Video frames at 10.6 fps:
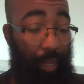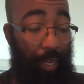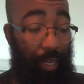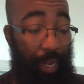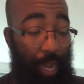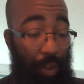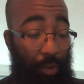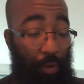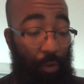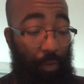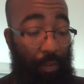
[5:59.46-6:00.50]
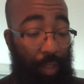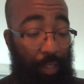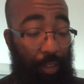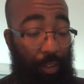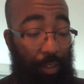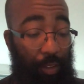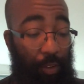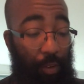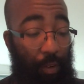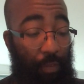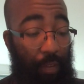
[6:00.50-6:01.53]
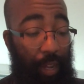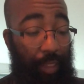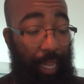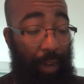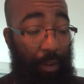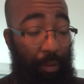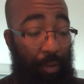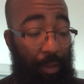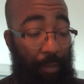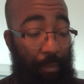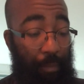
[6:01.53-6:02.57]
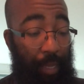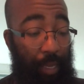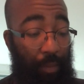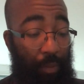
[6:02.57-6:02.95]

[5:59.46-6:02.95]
And now, O Father, glorify thou me